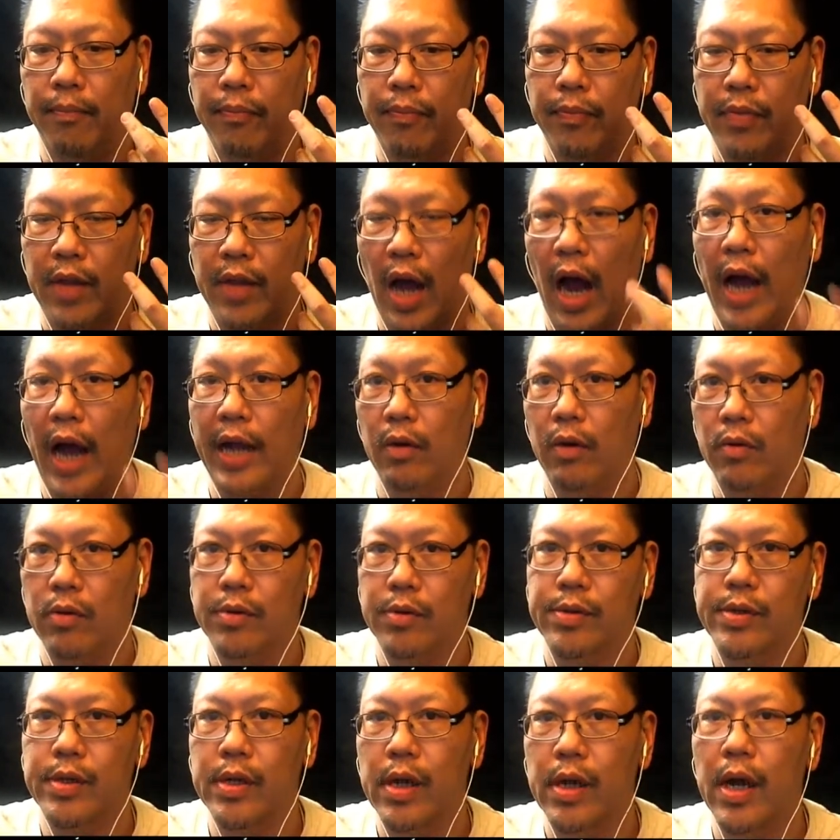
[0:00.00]

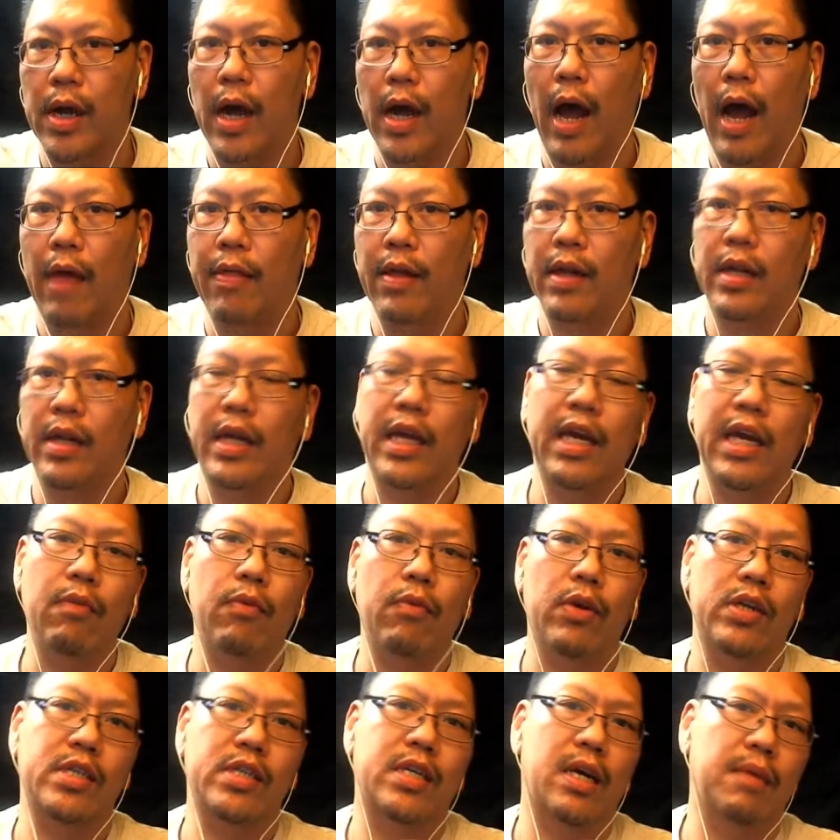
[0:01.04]
titles, and then
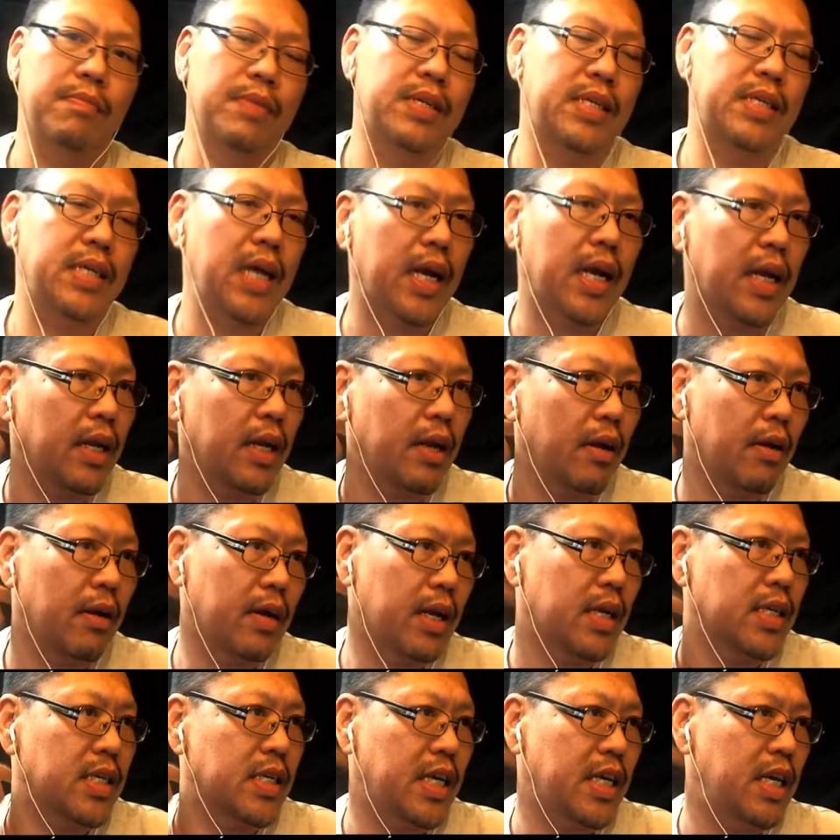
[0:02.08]
keywords come in secondary
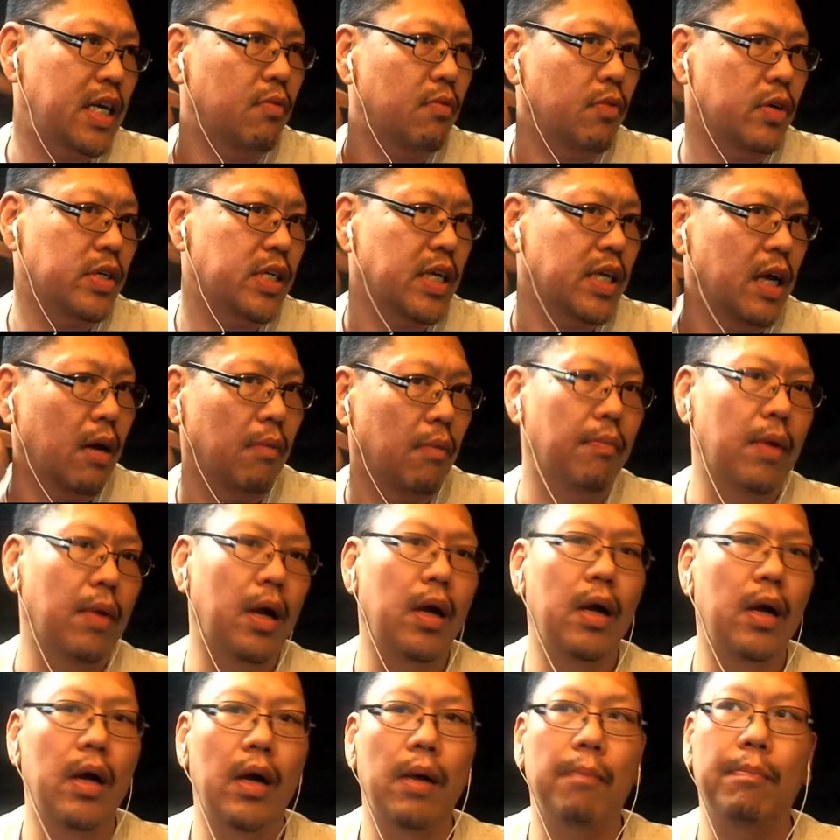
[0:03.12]
because keywords help
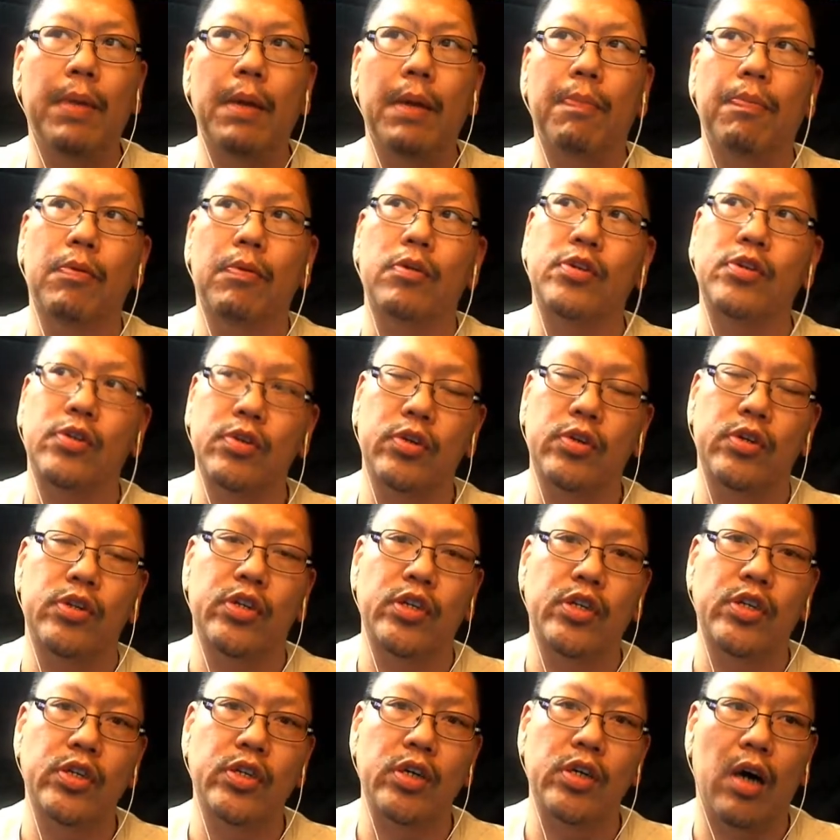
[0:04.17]
people
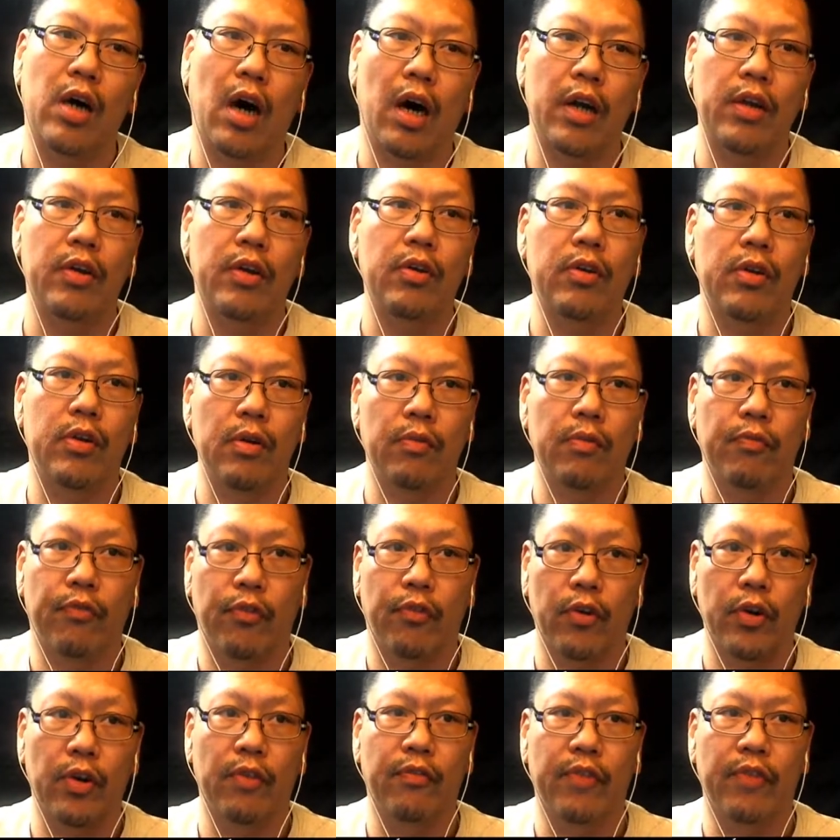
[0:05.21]
search on YouTube
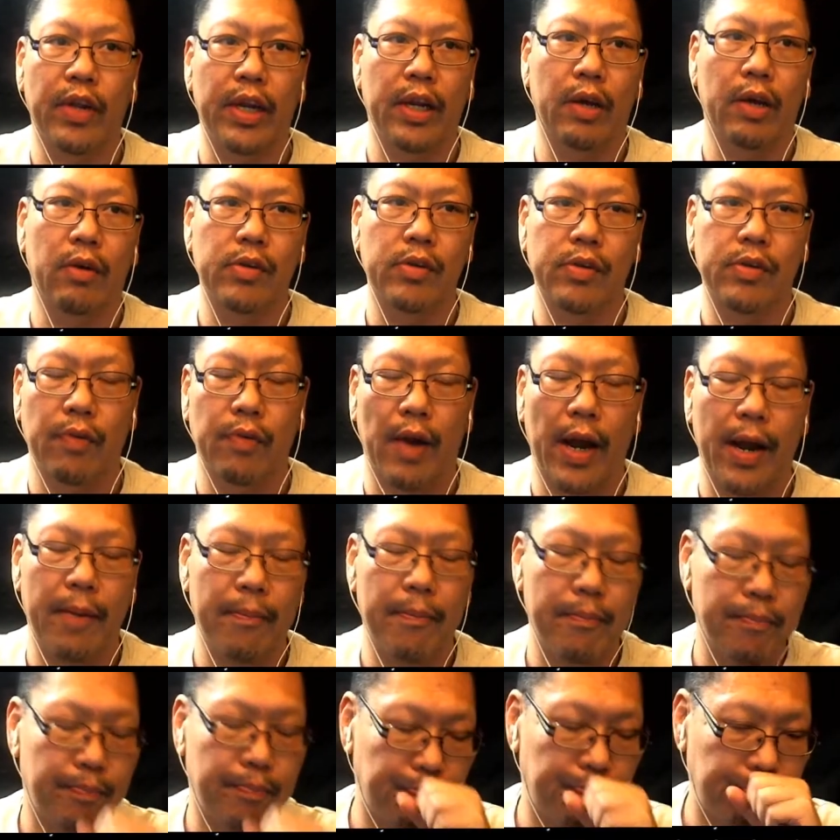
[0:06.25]
for your videos, right?
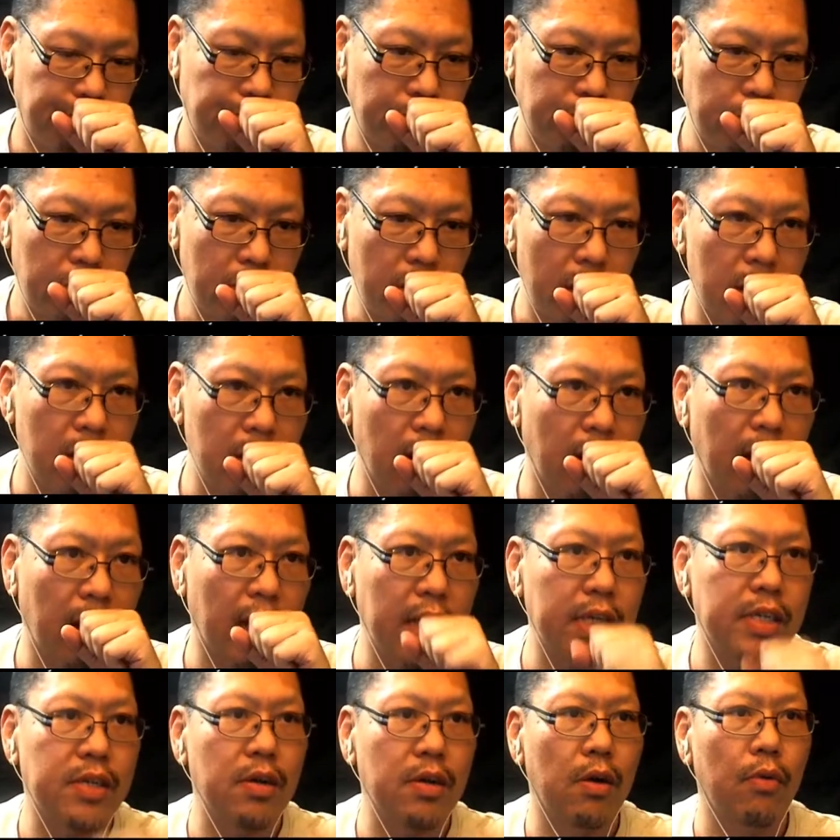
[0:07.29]
Okay,
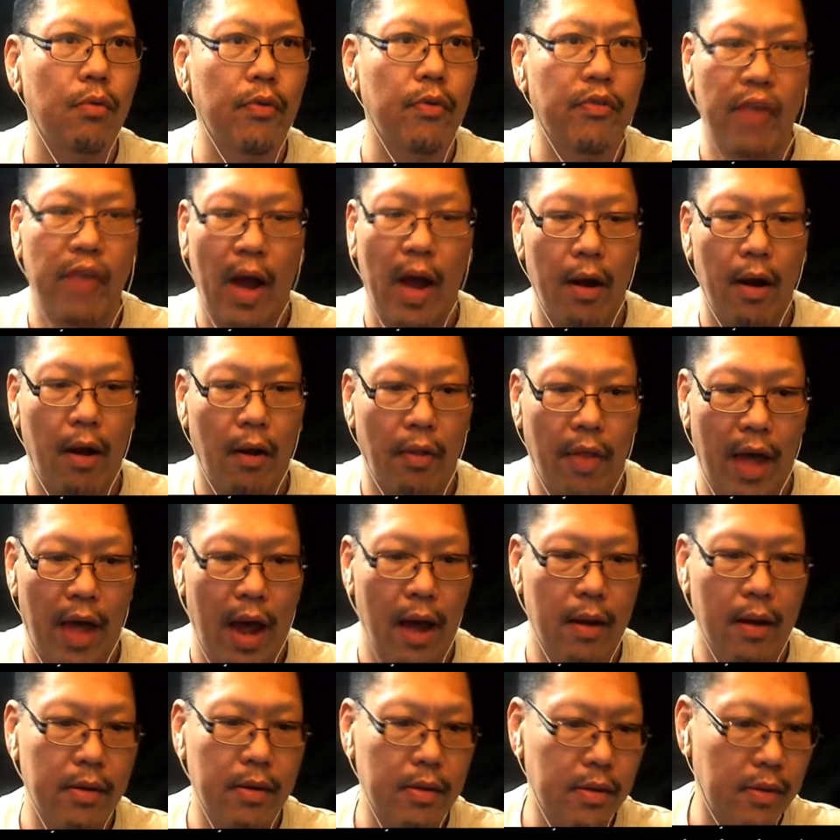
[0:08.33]
so we've got all
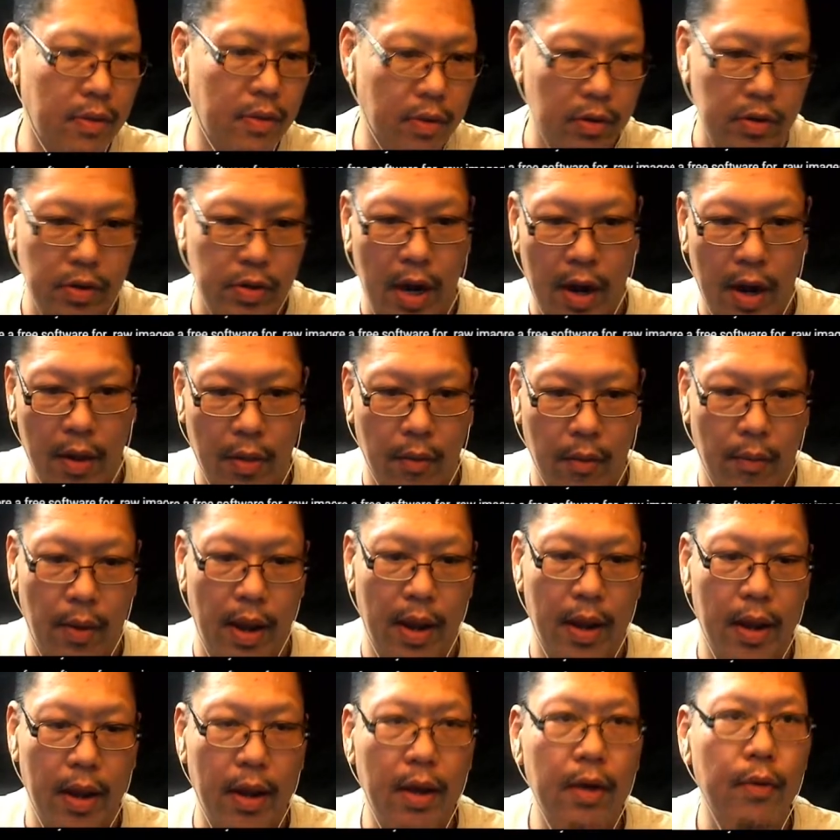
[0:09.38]
that. Those are out of the
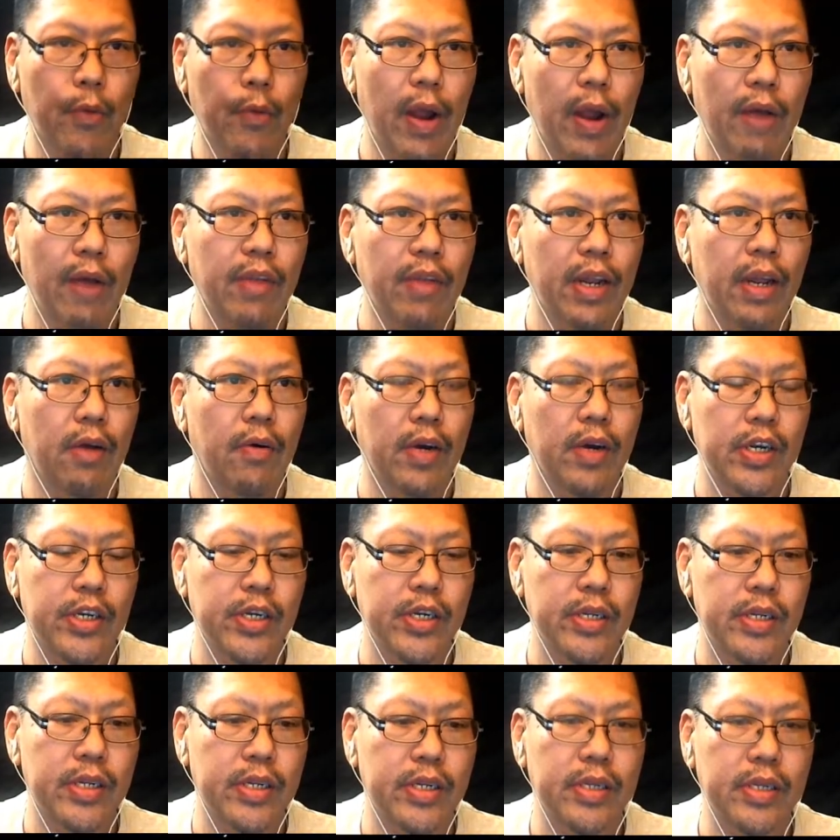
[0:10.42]
way. We have any
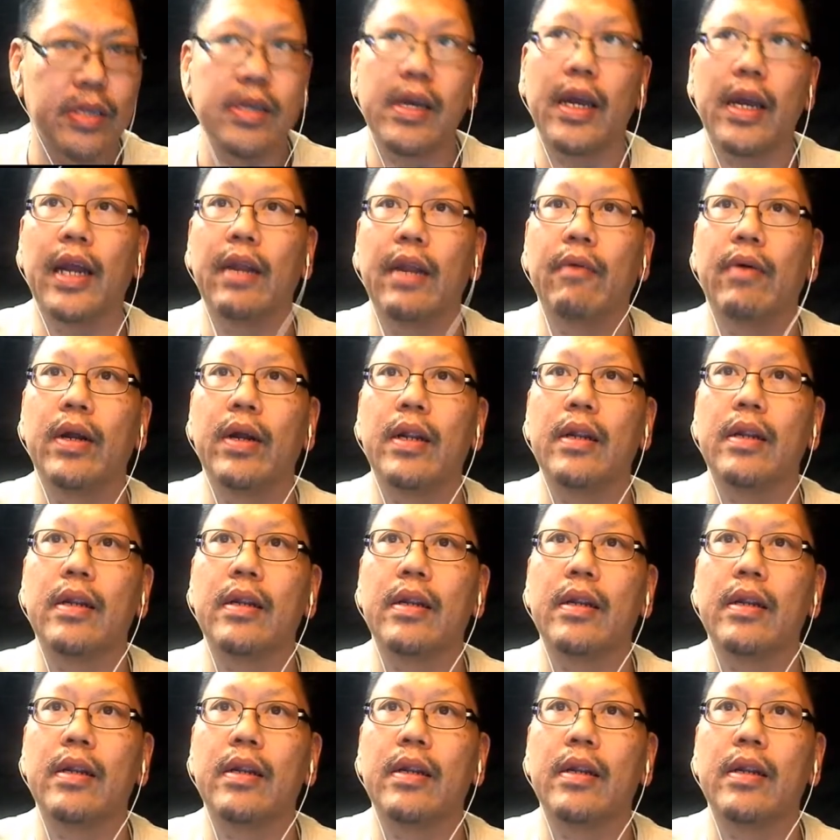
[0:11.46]
questions? Anyone?